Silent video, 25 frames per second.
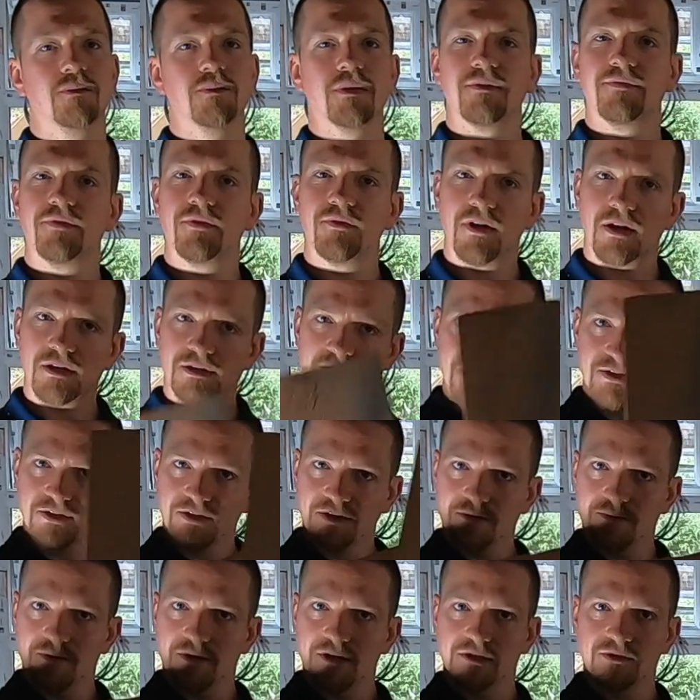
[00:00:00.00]
but if you've got
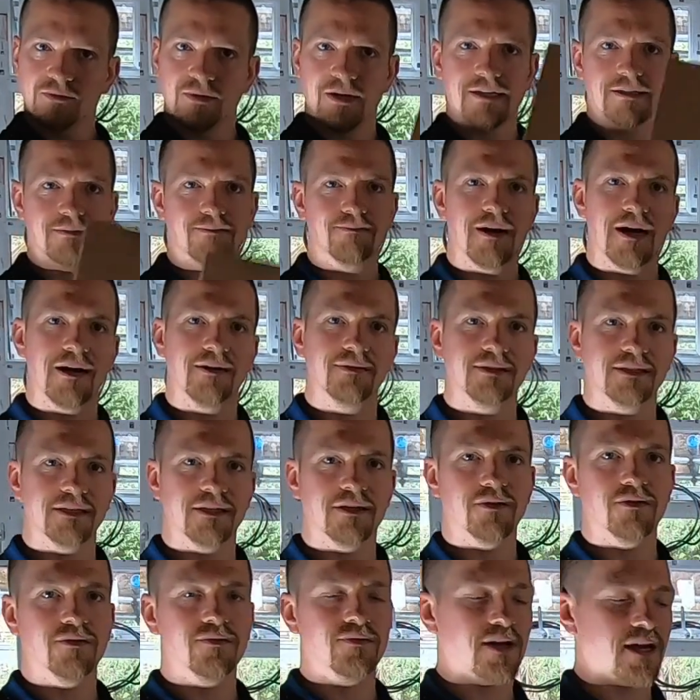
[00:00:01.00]
too much where it's mounding
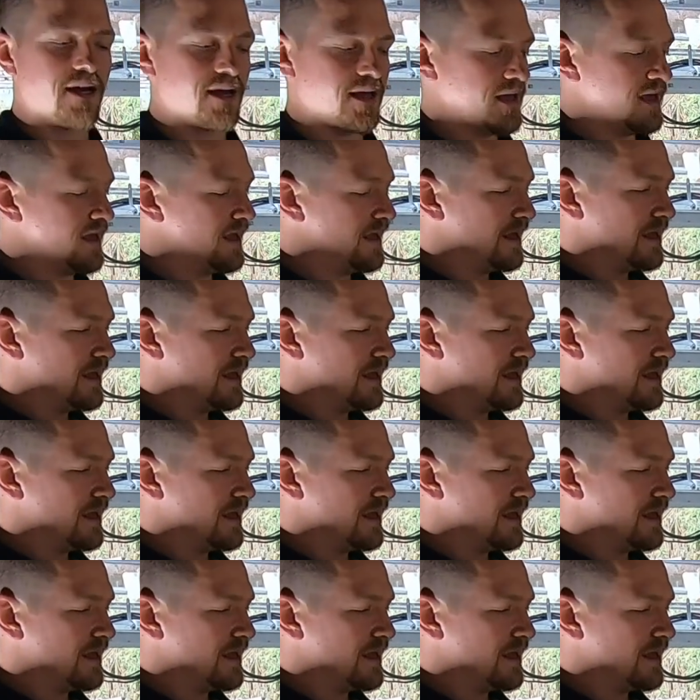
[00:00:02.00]
over,